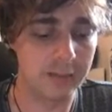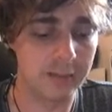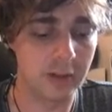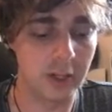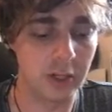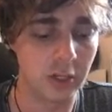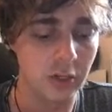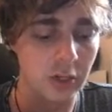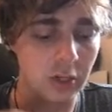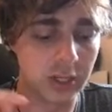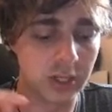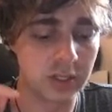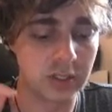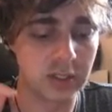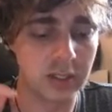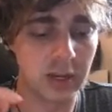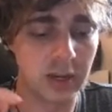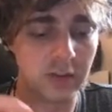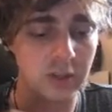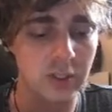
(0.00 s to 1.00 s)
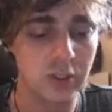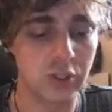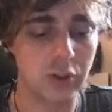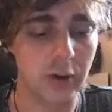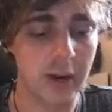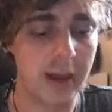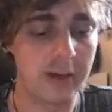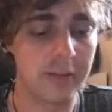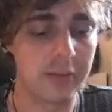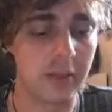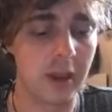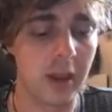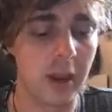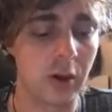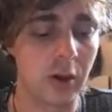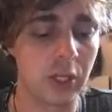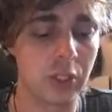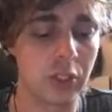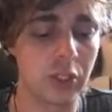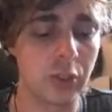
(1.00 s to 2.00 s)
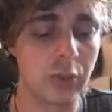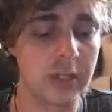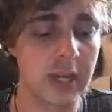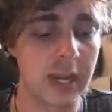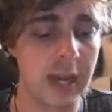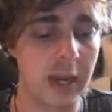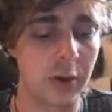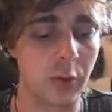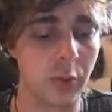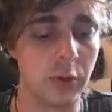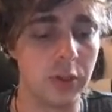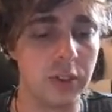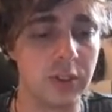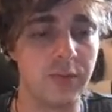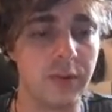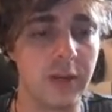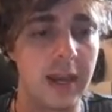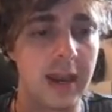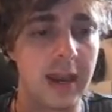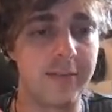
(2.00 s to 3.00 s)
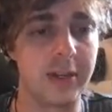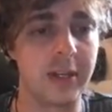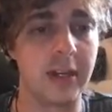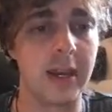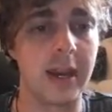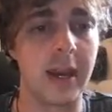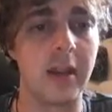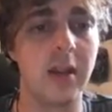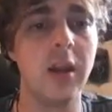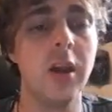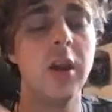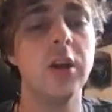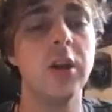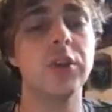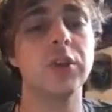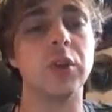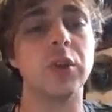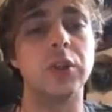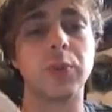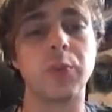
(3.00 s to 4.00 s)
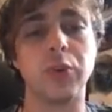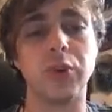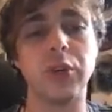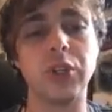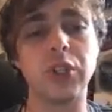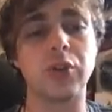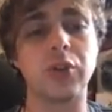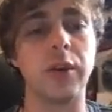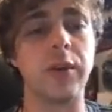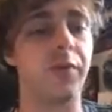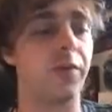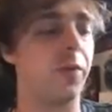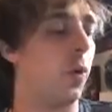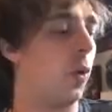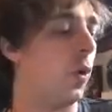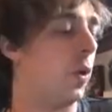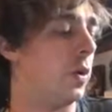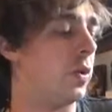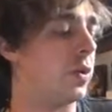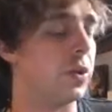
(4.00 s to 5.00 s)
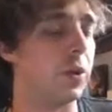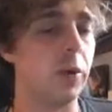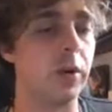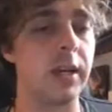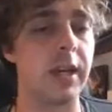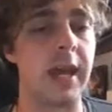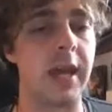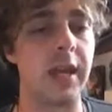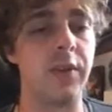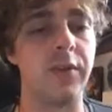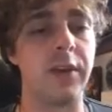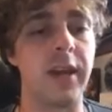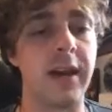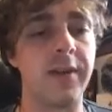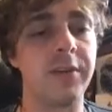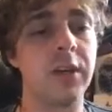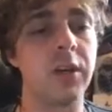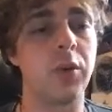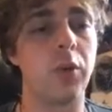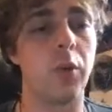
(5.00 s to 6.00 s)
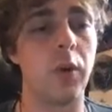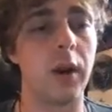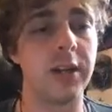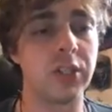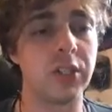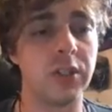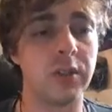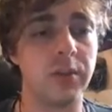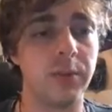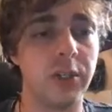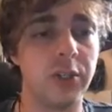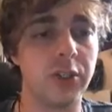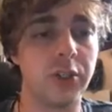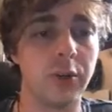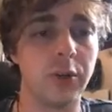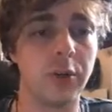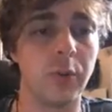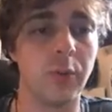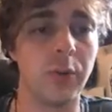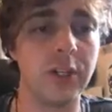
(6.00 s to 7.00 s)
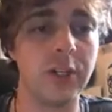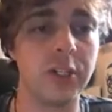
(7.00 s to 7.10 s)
And then you click save as draft there and choose categories if you haven't yet. So it's pretty straightforward. So again, if you have any questions, be sure to reach